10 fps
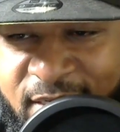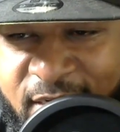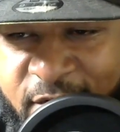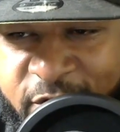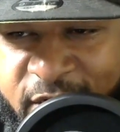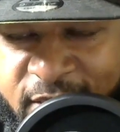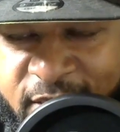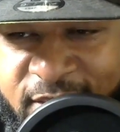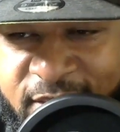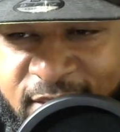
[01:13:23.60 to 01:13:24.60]
Devery
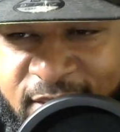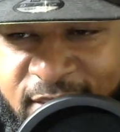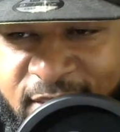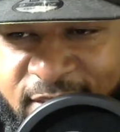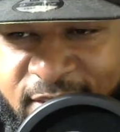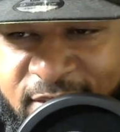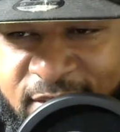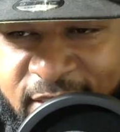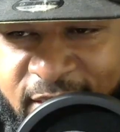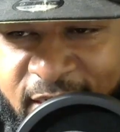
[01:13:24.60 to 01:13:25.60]
Henderson is
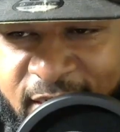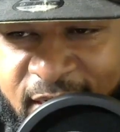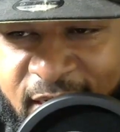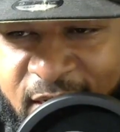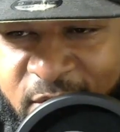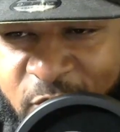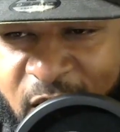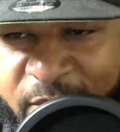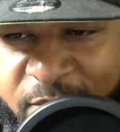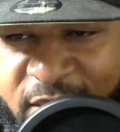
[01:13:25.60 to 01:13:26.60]
Ginn, and
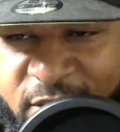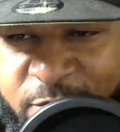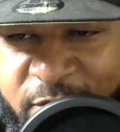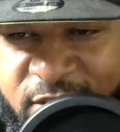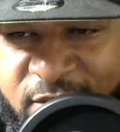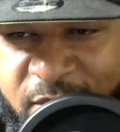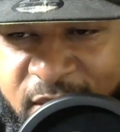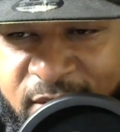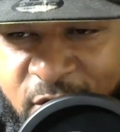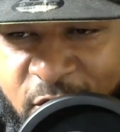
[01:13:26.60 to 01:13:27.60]
Robin Meacham is
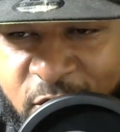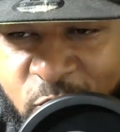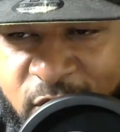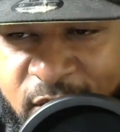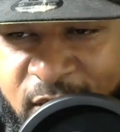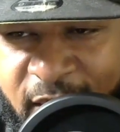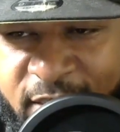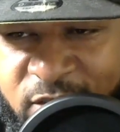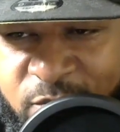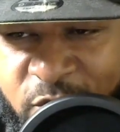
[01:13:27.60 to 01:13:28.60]
Smith, Kirkwood.
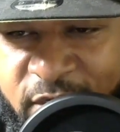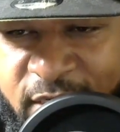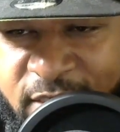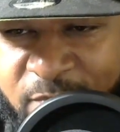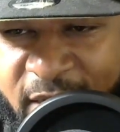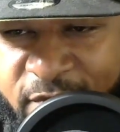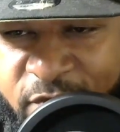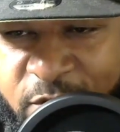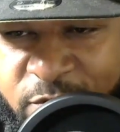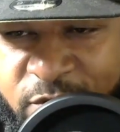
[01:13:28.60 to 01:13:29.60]
Lance Moore is
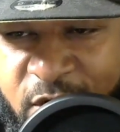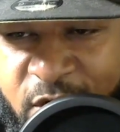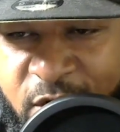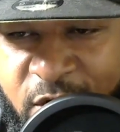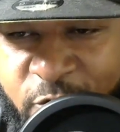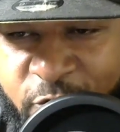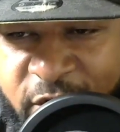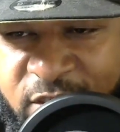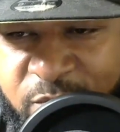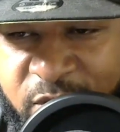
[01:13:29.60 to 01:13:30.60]
Matthews.
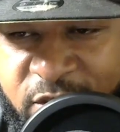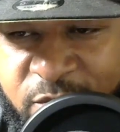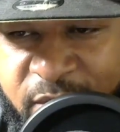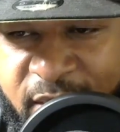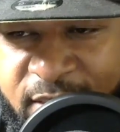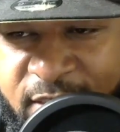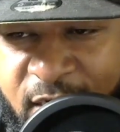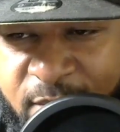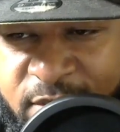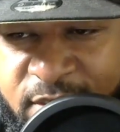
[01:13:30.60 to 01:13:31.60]
Reggie Bush, Pierre
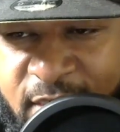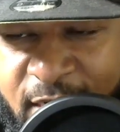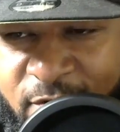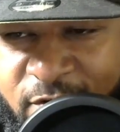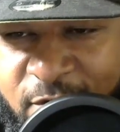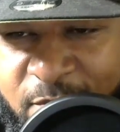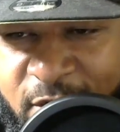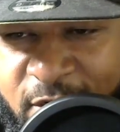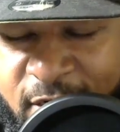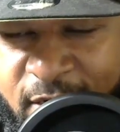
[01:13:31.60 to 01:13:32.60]
Thomas, Elvin
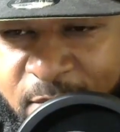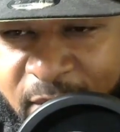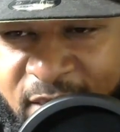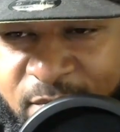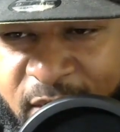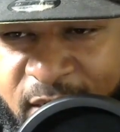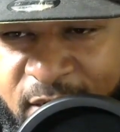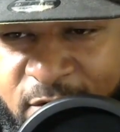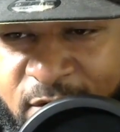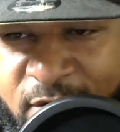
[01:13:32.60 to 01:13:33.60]
Kamara, Mike
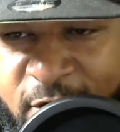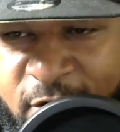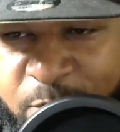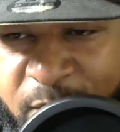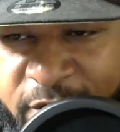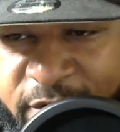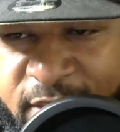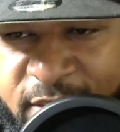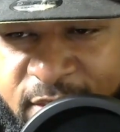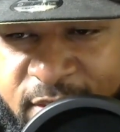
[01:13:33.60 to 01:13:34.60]
Bell,
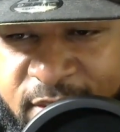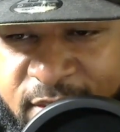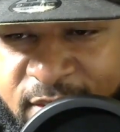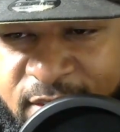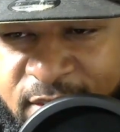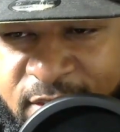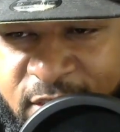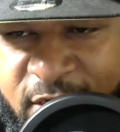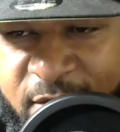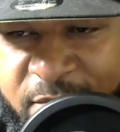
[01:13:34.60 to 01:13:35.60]
Murray,
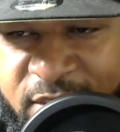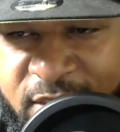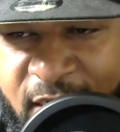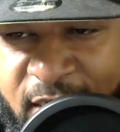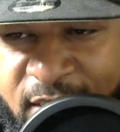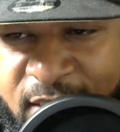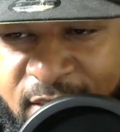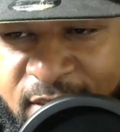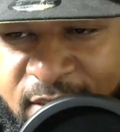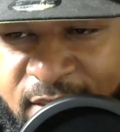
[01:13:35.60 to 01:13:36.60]
Jeremy Shockey,
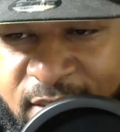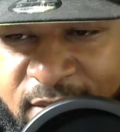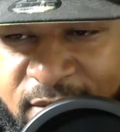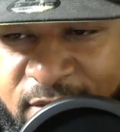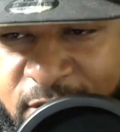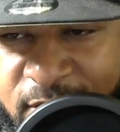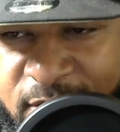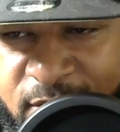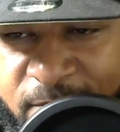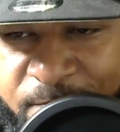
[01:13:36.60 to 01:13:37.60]
Cook.